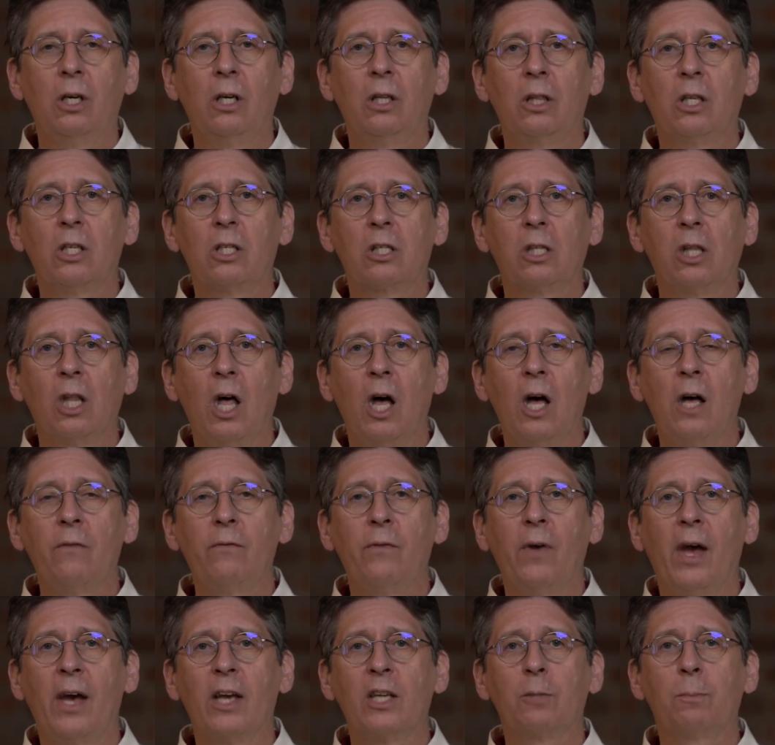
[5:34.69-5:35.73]
this love
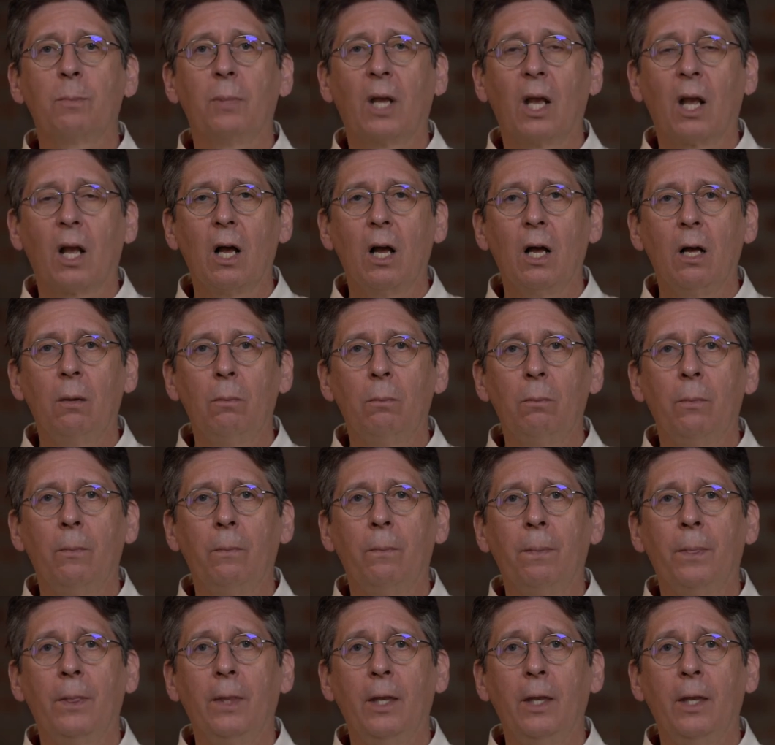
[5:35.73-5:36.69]
has become